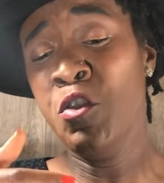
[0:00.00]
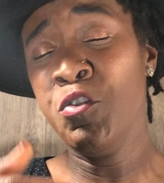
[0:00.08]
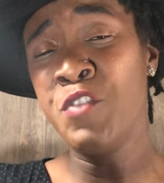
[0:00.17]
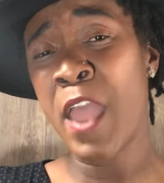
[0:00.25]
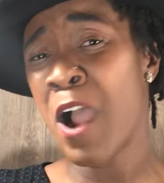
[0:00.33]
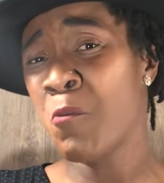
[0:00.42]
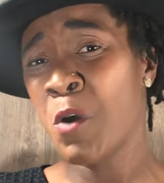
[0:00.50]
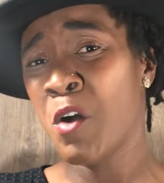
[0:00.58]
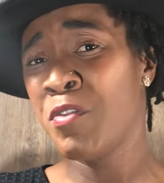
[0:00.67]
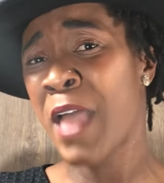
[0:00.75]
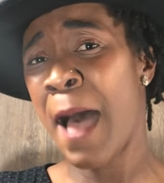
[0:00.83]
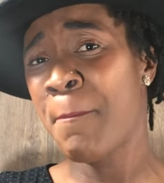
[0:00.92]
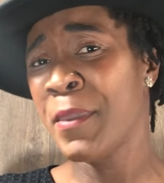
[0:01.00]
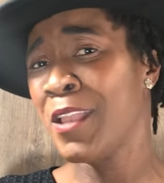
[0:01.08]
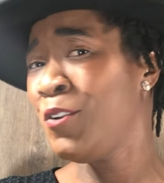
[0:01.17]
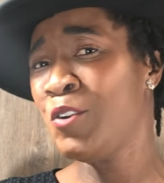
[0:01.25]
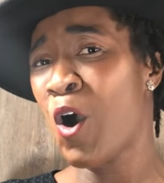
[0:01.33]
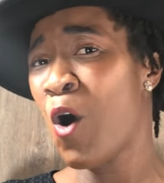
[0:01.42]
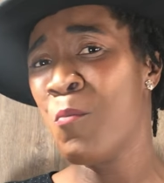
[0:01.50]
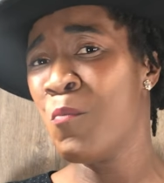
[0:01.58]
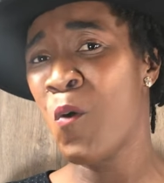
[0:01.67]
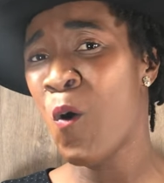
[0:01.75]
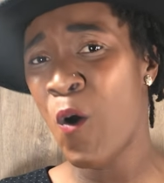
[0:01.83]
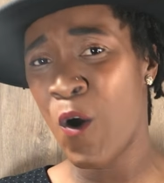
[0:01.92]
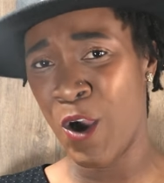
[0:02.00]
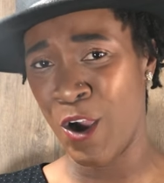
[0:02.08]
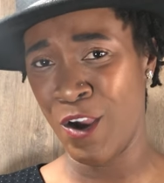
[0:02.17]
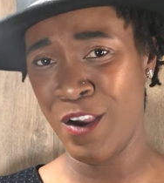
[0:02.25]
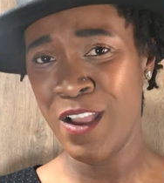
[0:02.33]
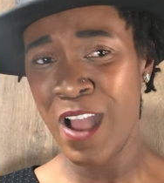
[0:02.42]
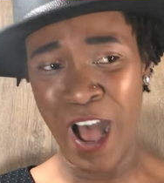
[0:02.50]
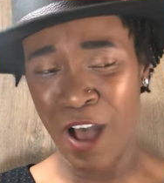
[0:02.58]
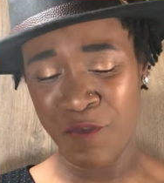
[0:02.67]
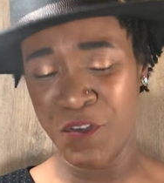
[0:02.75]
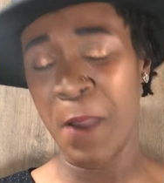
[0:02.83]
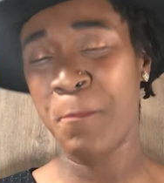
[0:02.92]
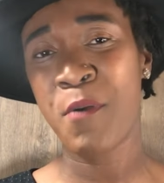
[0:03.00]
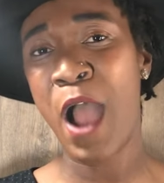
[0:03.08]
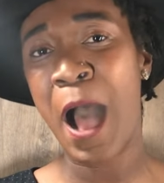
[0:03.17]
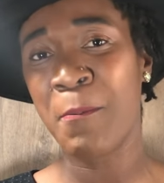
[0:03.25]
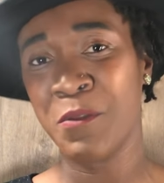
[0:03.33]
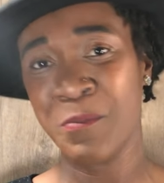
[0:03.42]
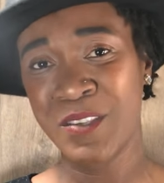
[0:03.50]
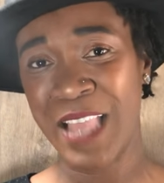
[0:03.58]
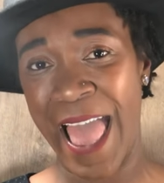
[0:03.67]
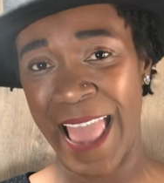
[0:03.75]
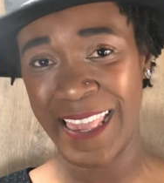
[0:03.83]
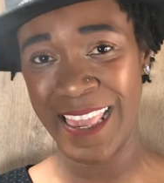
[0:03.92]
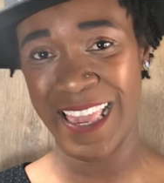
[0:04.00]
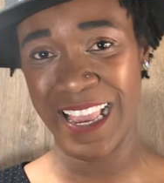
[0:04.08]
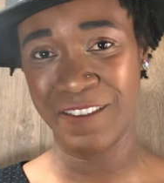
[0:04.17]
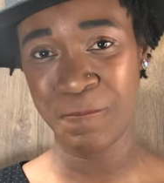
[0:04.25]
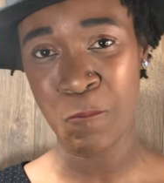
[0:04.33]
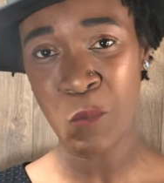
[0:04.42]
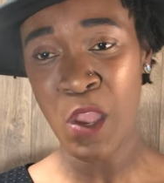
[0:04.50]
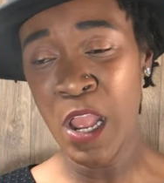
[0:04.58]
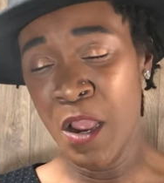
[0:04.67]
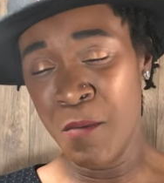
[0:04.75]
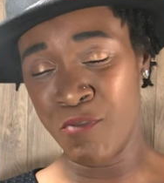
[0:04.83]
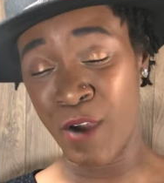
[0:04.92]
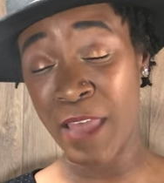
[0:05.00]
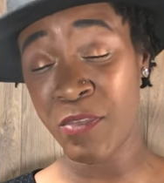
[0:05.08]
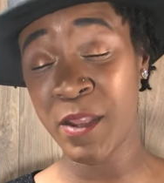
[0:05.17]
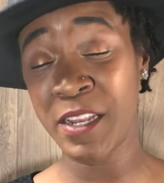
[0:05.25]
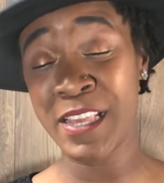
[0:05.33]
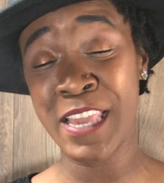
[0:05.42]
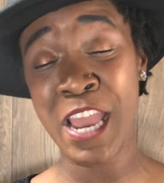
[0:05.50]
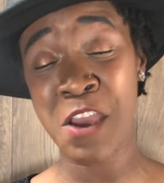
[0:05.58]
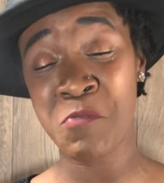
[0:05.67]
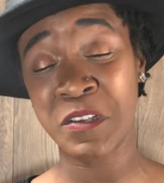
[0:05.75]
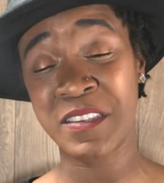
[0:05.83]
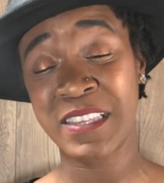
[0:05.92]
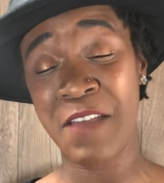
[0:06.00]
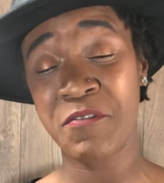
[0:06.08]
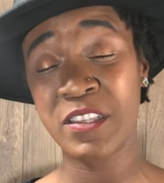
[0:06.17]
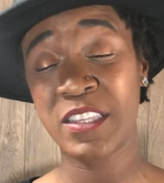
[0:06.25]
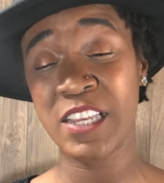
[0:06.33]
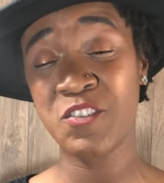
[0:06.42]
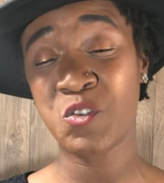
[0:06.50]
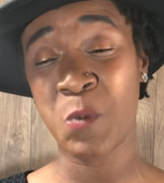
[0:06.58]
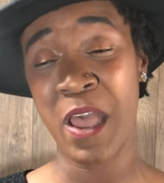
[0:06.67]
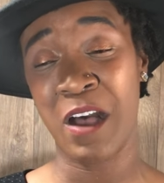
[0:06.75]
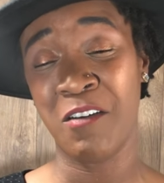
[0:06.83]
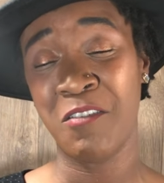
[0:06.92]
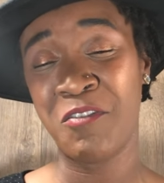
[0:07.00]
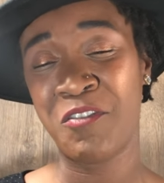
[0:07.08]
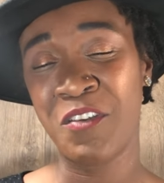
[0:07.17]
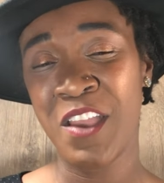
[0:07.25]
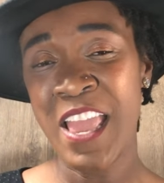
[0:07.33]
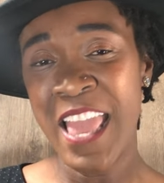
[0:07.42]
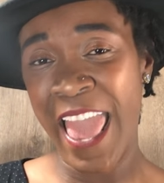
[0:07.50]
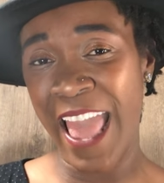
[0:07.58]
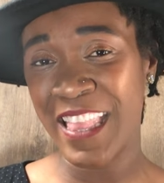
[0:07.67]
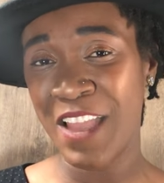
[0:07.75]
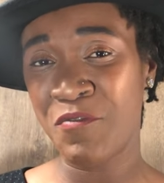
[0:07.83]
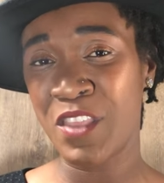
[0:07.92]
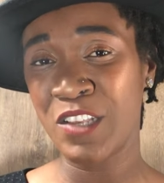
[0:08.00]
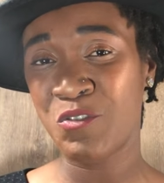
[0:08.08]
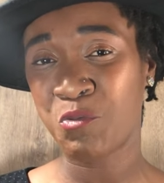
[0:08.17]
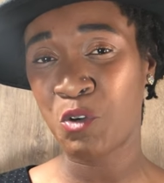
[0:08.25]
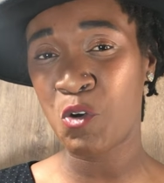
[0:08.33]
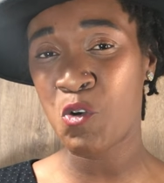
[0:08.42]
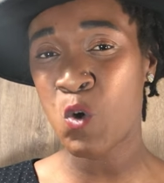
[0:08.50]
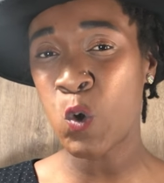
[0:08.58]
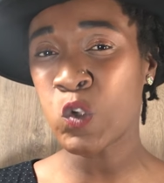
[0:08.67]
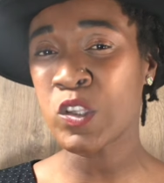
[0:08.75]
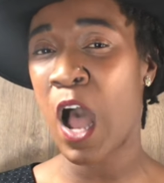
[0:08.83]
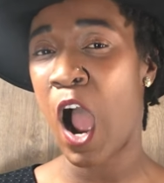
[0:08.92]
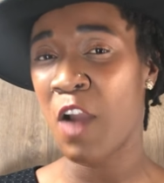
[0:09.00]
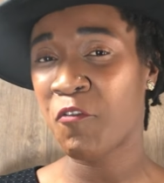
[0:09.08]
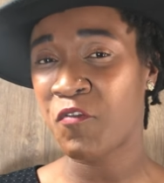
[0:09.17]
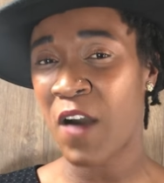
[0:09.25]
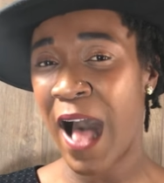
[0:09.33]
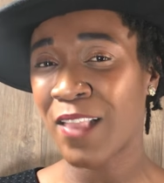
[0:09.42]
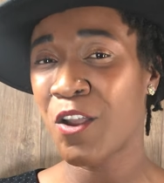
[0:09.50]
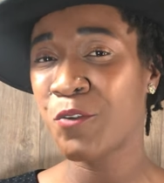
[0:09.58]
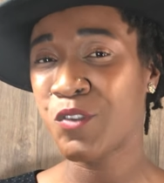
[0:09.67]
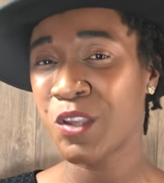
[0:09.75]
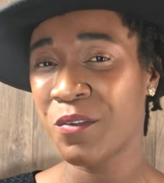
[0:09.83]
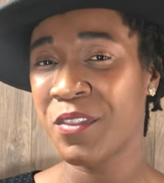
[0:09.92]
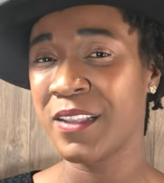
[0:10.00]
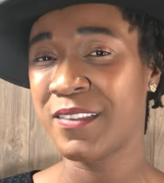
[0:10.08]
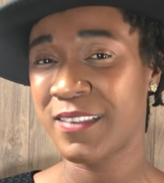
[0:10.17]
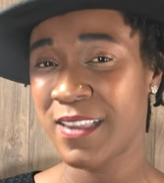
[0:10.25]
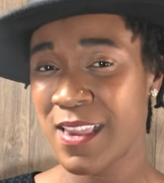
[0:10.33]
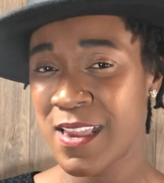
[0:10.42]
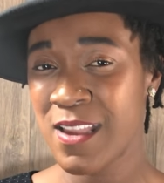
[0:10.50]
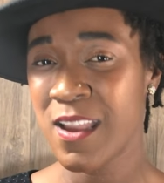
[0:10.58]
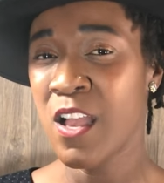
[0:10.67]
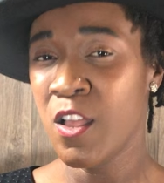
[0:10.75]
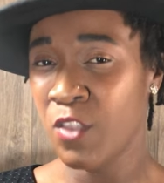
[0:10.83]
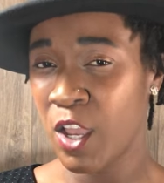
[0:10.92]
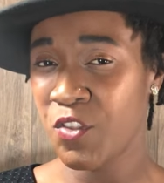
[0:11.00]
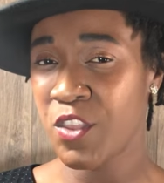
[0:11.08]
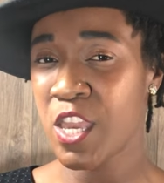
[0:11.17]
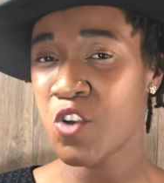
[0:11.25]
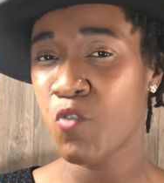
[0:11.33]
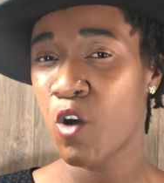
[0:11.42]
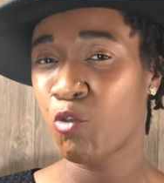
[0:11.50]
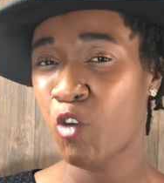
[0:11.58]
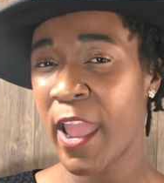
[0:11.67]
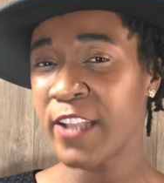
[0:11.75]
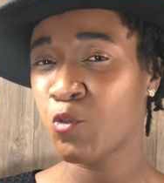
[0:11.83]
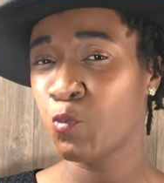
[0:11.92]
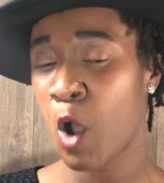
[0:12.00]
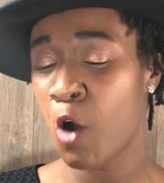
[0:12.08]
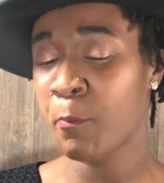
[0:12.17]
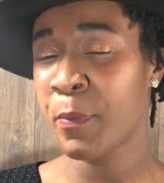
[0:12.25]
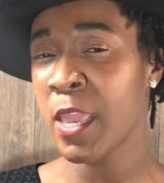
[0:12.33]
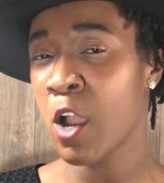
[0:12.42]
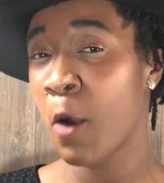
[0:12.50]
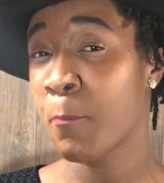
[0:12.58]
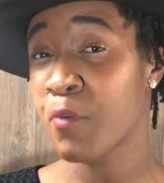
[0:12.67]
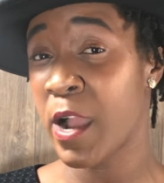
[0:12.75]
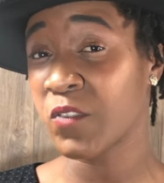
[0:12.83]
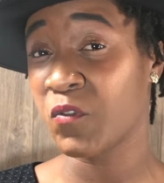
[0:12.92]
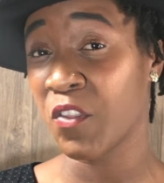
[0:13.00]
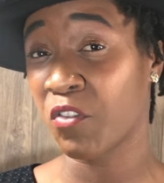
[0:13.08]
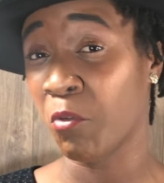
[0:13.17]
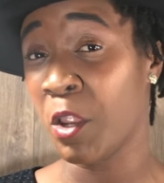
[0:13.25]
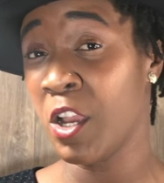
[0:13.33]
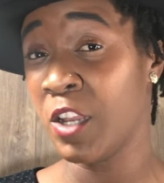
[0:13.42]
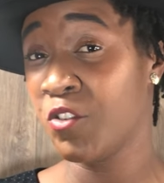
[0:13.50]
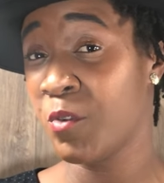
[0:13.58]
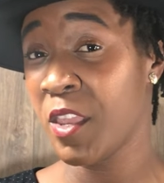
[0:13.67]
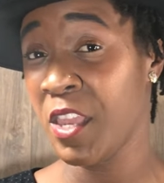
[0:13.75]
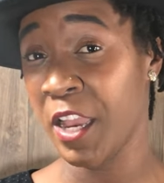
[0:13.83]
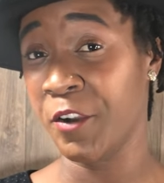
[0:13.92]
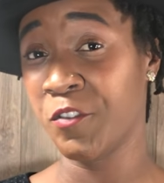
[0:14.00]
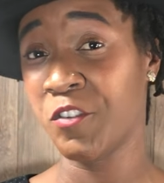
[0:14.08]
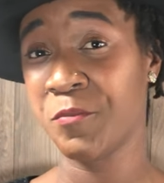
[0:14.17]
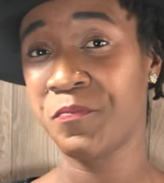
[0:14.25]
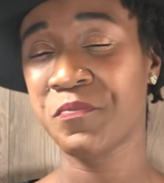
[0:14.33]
there will not be no more of your problems at hand. Brethren, the year is 1712, and if these rules are followed to the T, the Negro race will be oppressed for 300 years.